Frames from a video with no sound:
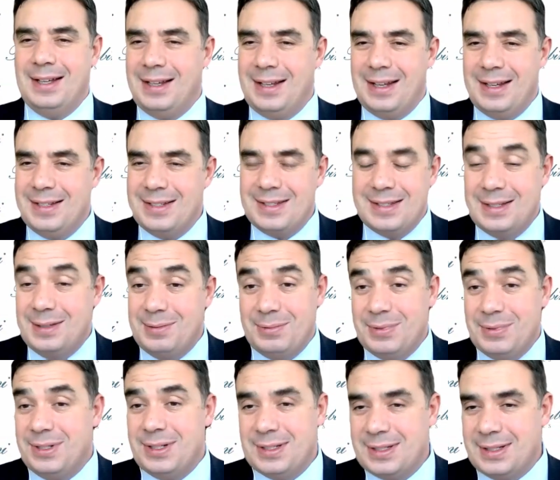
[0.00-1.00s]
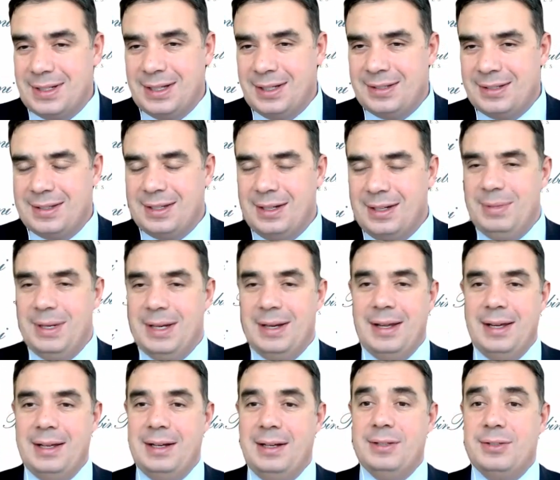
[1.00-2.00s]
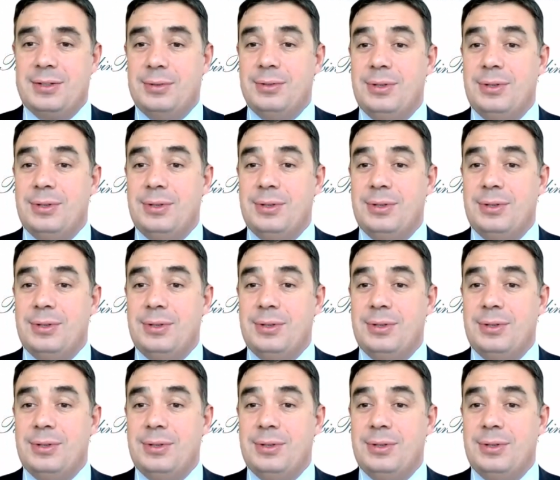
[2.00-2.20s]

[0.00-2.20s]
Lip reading: against him, which is extremely unlikely.